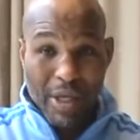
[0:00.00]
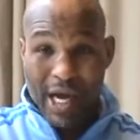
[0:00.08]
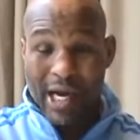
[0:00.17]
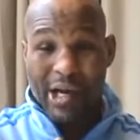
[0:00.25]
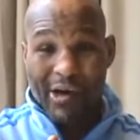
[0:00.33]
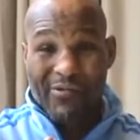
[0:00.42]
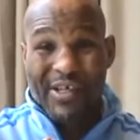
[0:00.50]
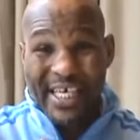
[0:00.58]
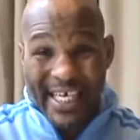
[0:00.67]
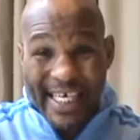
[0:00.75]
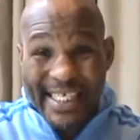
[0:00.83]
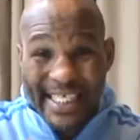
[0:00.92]
I love to
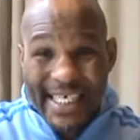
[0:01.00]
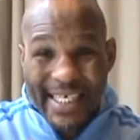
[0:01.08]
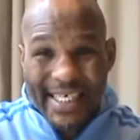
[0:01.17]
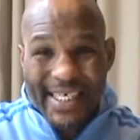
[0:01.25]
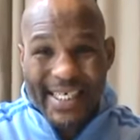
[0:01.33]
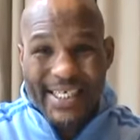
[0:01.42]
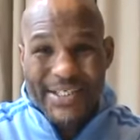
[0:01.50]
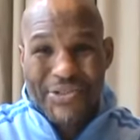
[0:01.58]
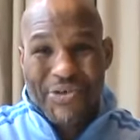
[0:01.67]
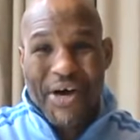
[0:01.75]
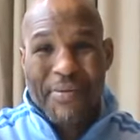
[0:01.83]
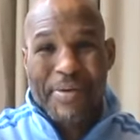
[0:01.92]
eat.
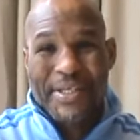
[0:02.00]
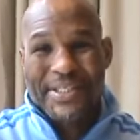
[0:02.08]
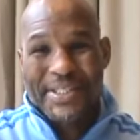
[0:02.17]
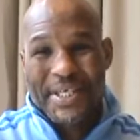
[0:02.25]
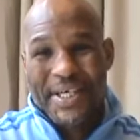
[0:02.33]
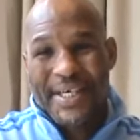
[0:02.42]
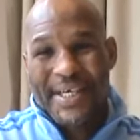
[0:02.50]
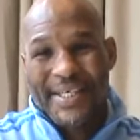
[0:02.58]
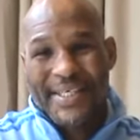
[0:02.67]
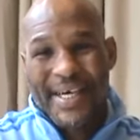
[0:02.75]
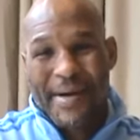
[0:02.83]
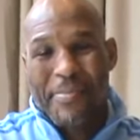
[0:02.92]
So I must uh,
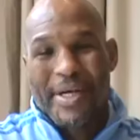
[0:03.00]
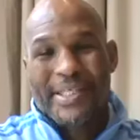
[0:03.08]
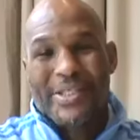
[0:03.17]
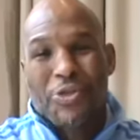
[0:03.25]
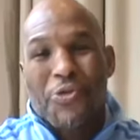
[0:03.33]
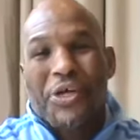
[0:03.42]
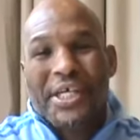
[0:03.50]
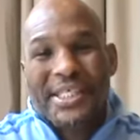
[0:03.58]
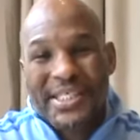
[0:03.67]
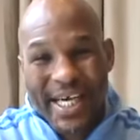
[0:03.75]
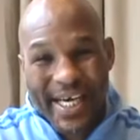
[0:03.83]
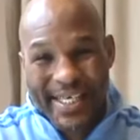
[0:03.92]
I must do
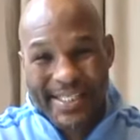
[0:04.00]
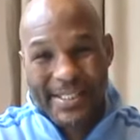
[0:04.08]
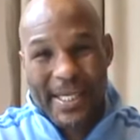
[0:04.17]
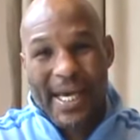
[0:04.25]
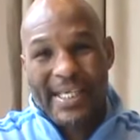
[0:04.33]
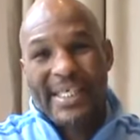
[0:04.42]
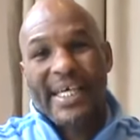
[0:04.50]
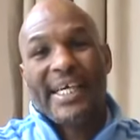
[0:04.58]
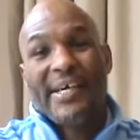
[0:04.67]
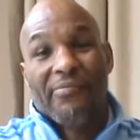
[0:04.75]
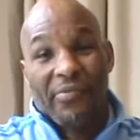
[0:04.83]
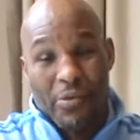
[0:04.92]
these things and then
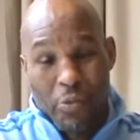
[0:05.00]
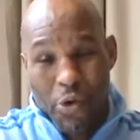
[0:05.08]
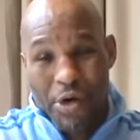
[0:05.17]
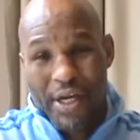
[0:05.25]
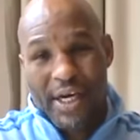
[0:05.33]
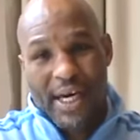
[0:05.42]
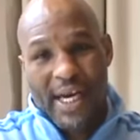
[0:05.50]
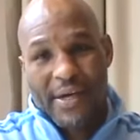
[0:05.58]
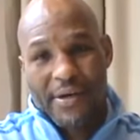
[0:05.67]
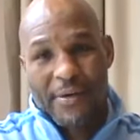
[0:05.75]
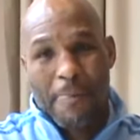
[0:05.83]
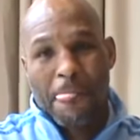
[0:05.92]
get rewarded
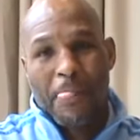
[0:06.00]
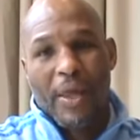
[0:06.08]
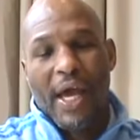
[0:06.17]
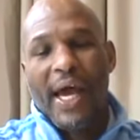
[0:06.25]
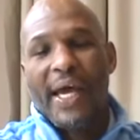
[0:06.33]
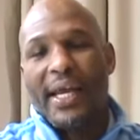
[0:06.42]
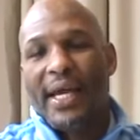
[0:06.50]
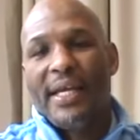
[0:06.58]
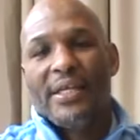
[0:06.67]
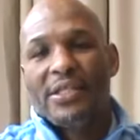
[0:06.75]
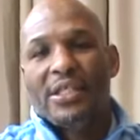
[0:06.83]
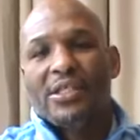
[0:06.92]
later. And,
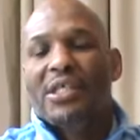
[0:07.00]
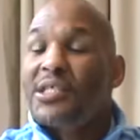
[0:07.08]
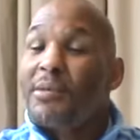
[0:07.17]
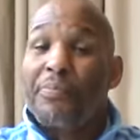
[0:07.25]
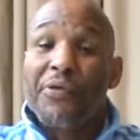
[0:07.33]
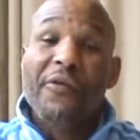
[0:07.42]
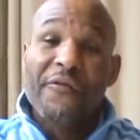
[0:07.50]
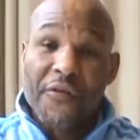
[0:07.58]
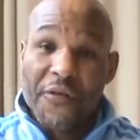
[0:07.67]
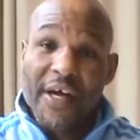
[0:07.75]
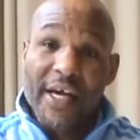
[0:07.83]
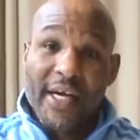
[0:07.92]
and it's a beautiful
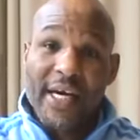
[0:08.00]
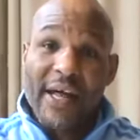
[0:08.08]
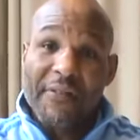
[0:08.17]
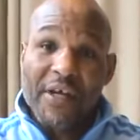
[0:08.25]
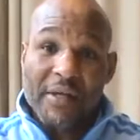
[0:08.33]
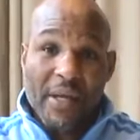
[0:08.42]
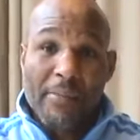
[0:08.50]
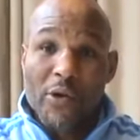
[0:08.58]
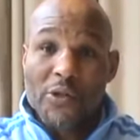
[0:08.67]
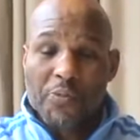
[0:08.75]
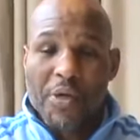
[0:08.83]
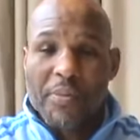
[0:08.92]
thing. And I think that
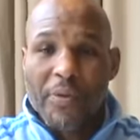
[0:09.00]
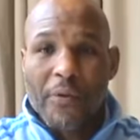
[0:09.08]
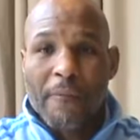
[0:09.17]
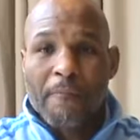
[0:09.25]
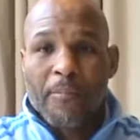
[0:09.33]
most people